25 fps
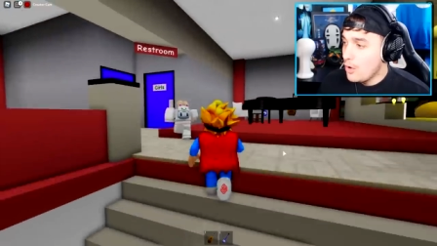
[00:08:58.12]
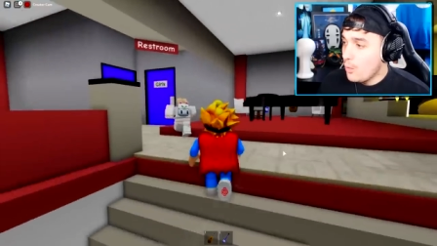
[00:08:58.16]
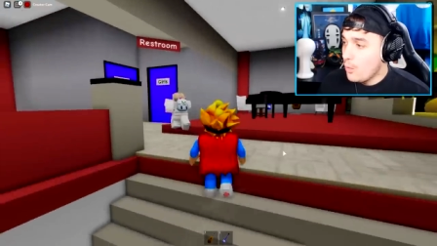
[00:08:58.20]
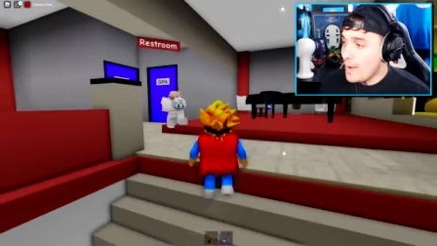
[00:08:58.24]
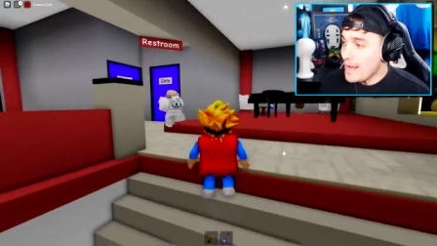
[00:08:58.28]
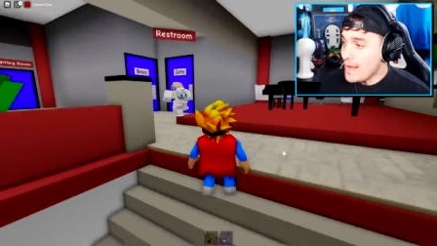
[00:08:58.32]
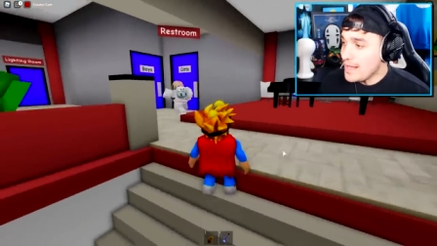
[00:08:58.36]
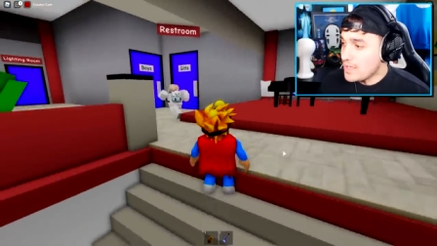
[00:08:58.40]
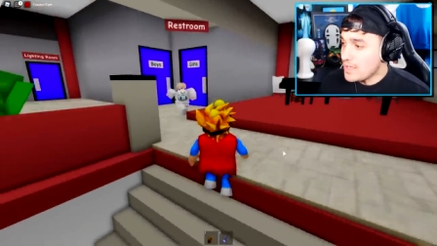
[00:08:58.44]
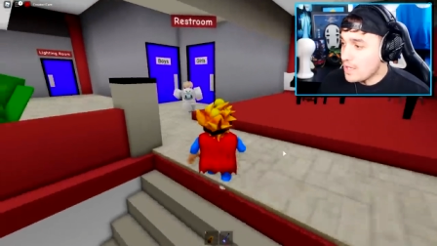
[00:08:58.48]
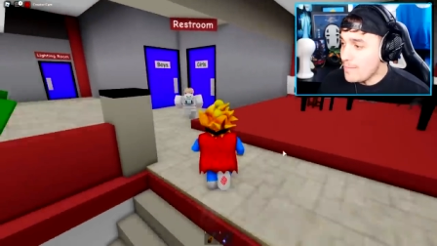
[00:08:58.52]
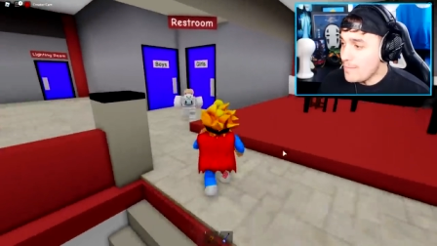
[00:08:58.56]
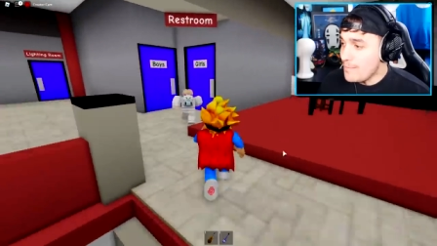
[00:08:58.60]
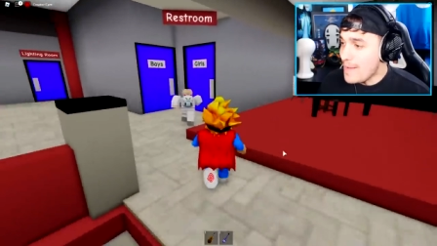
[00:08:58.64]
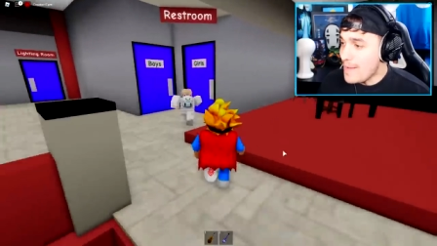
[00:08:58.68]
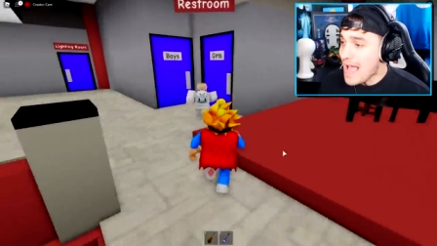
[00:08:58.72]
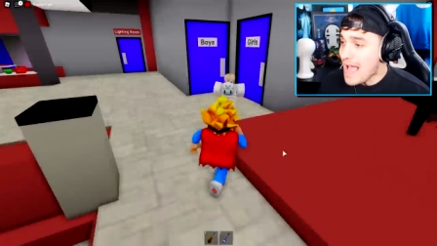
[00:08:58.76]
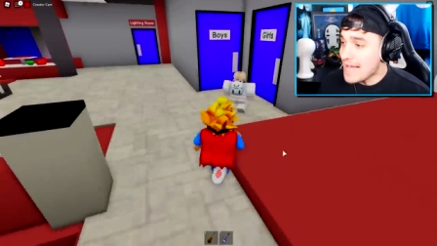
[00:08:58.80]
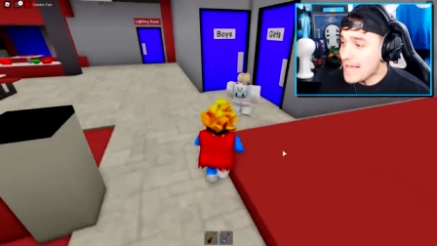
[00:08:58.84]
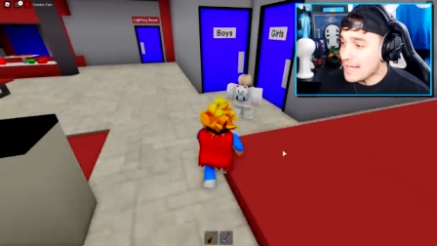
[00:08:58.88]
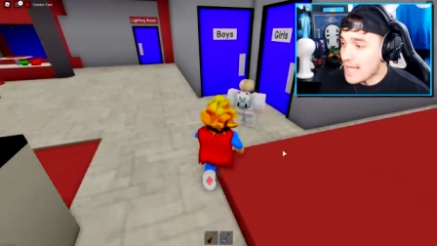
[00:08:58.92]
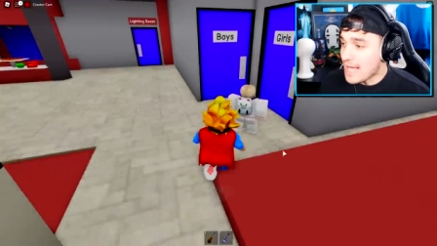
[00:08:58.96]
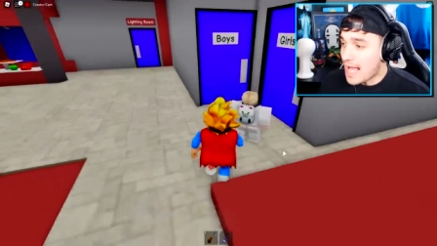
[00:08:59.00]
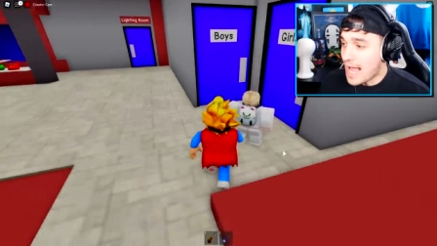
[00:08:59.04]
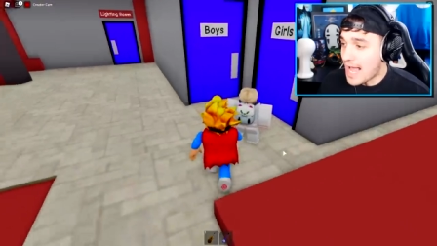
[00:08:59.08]
wait, come
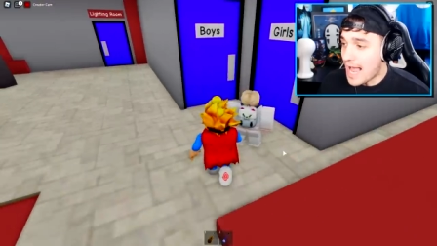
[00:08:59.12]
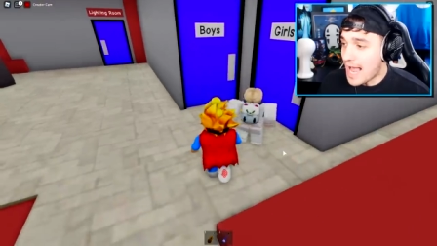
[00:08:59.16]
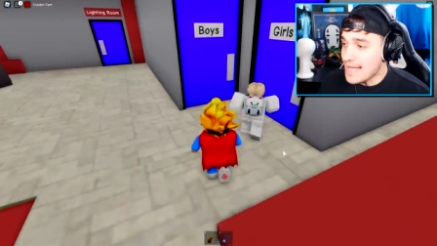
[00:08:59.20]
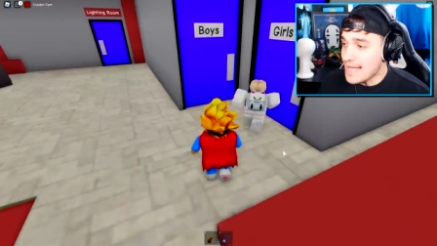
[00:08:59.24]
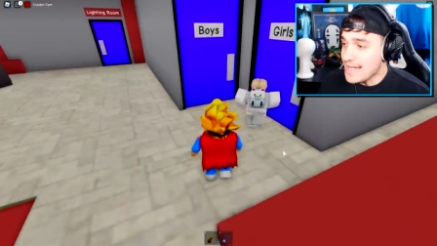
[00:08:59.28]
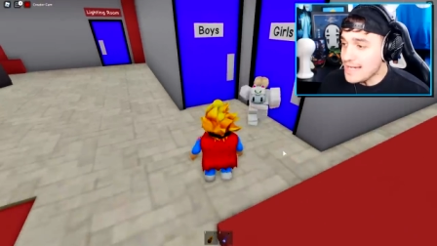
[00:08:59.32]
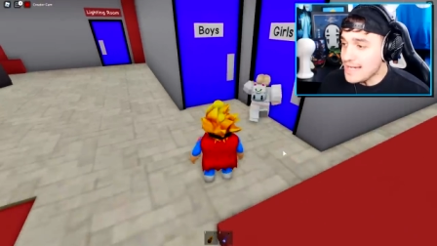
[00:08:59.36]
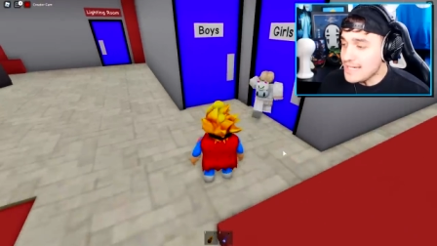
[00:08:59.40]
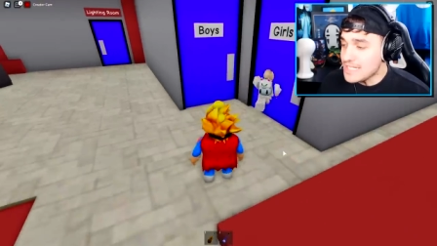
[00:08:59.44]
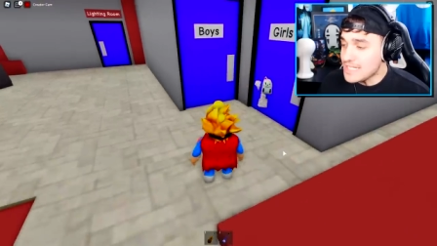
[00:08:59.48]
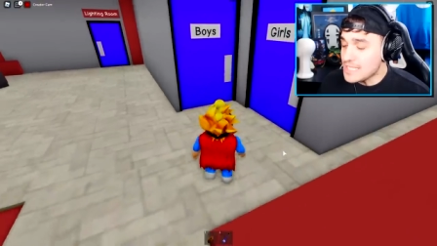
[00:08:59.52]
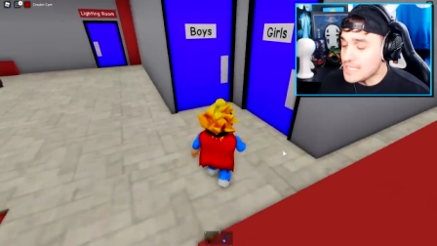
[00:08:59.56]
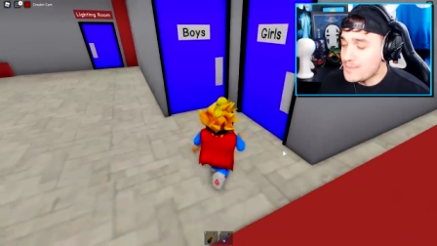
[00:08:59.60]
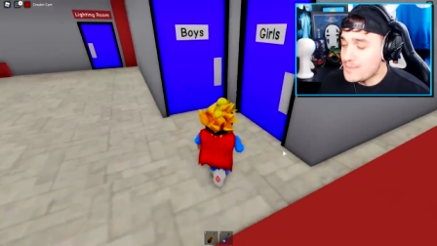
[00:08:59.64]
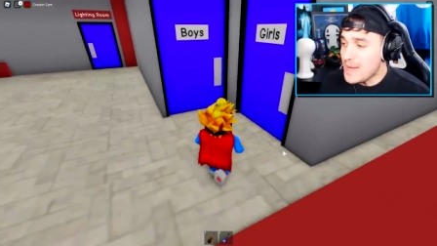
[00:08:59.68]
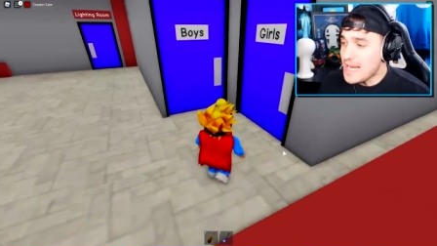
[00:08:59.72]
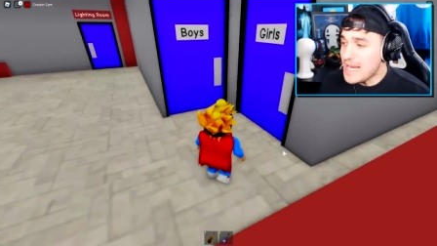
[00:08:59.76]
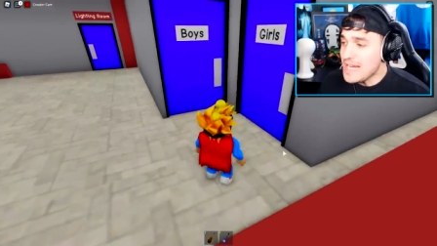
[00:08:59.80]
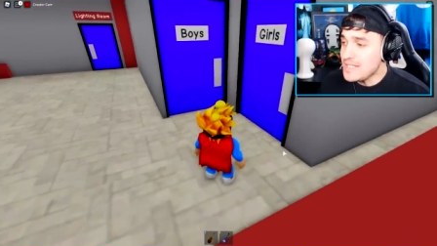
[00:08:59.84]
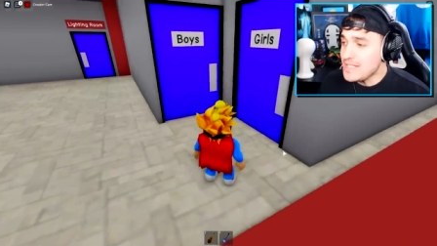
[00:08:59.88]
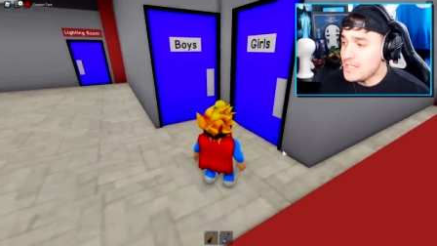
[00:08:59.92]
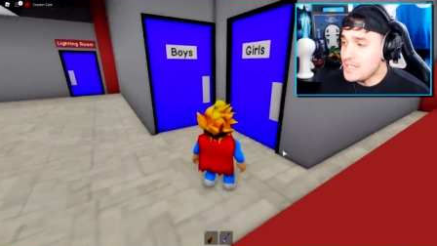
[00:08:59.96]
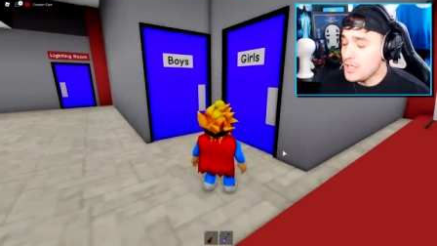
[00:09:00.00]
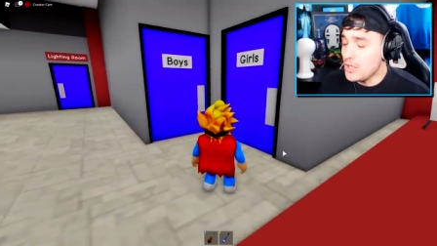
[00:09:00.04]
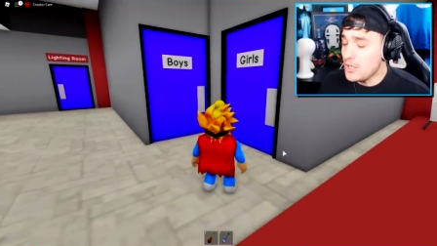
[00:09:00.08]
back. I, I need to
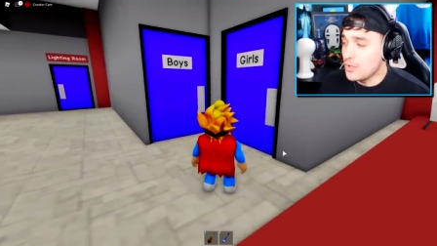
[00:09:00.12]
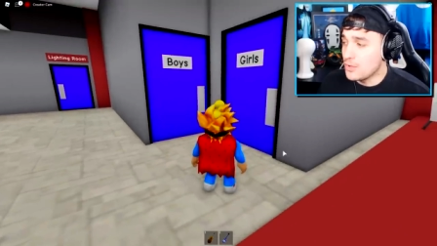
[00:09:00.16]
speak to